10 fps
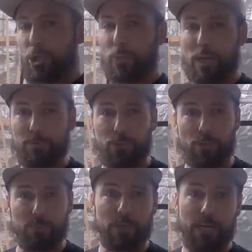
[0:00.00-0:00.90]
show you what I'm
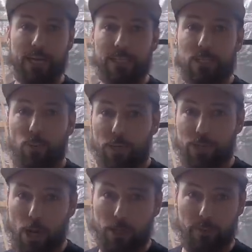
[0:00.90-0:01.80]
doing, but I at least
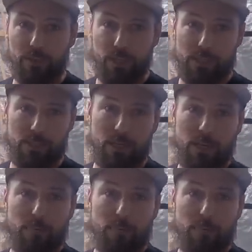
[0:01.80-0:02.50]
wanna document this.